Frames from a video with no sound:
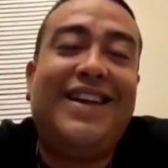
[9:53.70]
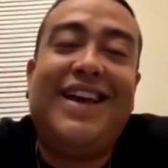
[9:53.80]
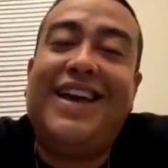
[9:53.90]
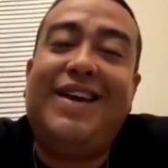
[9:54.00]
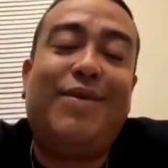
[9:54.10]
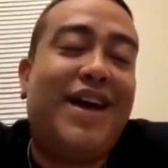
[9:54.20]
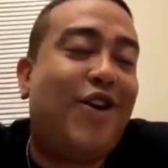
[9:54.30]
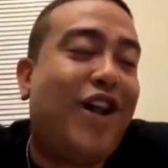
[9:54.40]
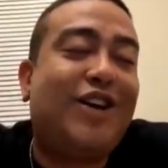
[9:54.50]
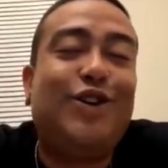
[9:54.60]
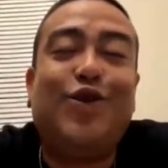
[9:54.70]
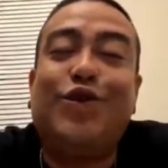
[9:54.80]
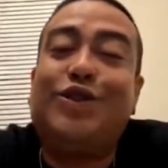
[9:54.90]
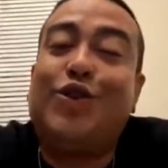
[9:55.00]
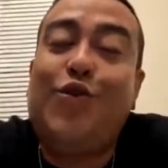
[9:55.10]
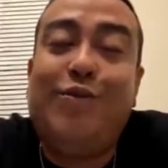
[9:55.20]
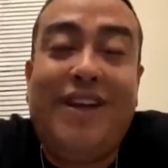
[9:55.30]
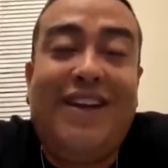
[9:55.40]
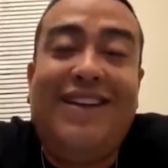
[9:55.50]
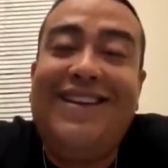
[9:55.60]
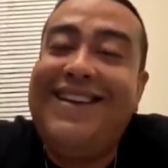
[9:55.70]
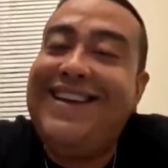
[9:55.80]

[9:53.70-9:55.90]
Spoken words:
Yeah, man. All I could do is do me,